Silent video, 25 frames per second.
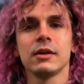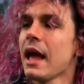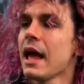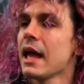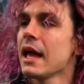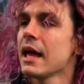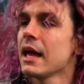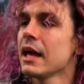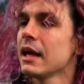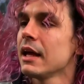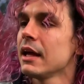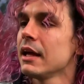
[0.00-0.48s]

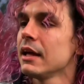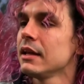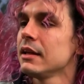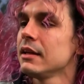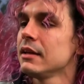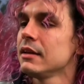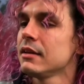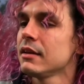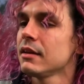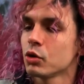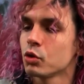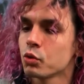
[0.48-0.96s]

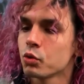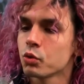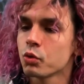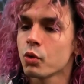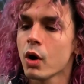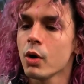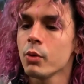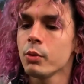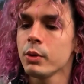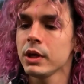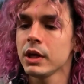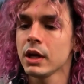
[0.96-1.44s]
and
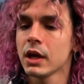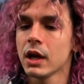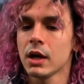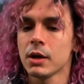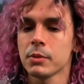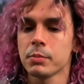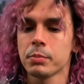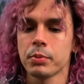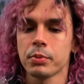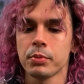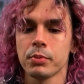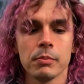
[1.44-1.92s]
growing
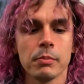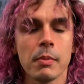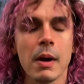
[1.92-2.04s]
up,